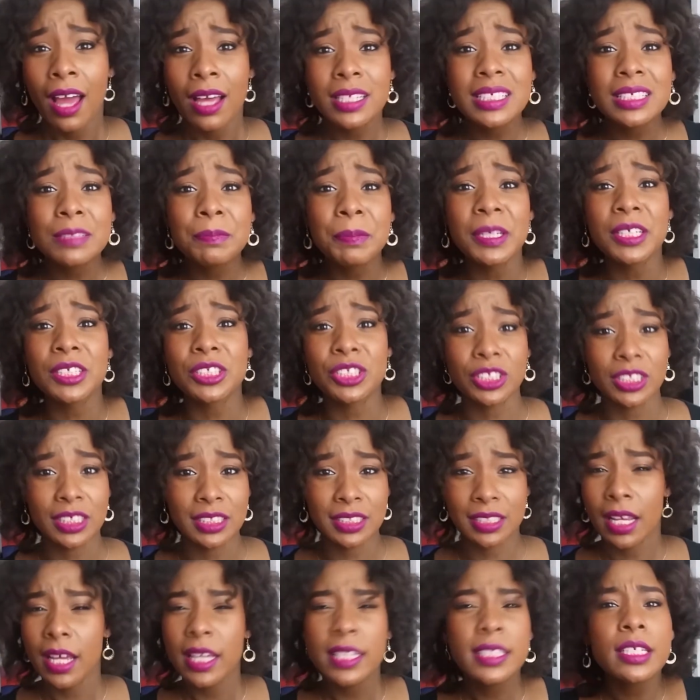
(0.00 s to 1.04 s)

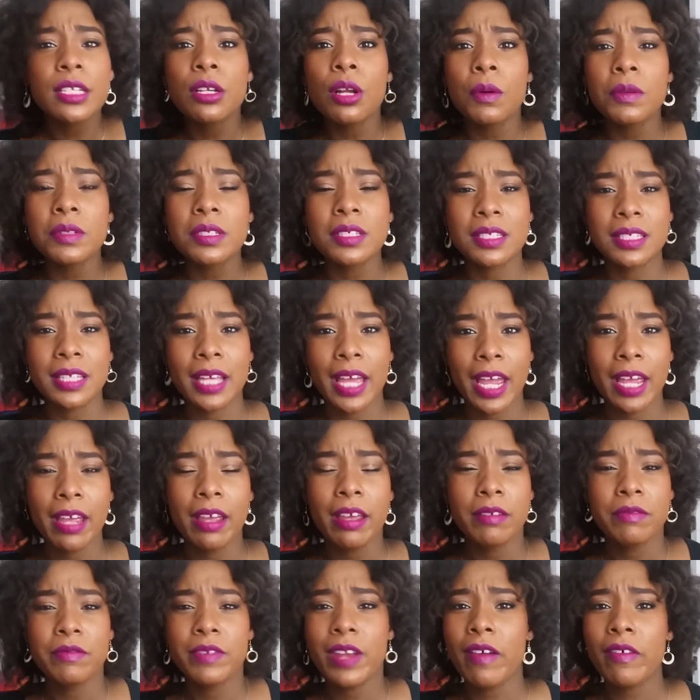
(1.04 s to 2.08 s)
speechless. Didn't know what to say.
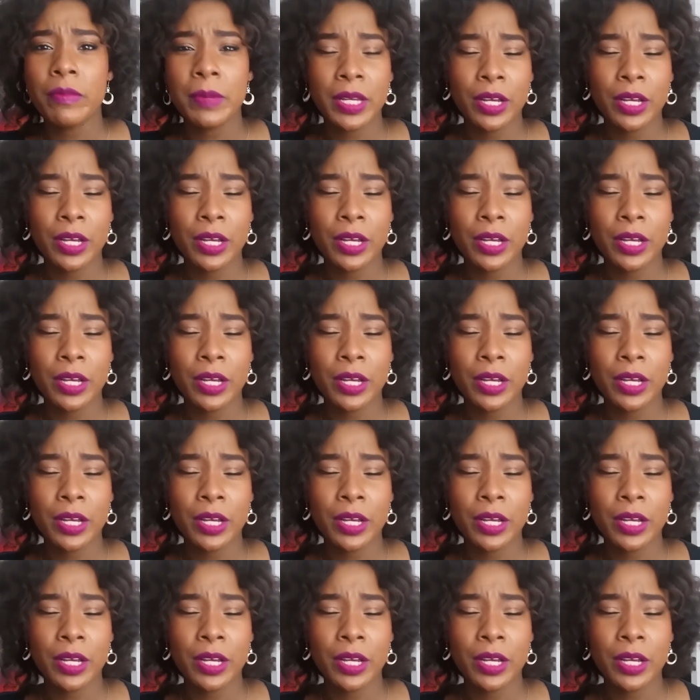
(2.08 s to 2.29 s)
Never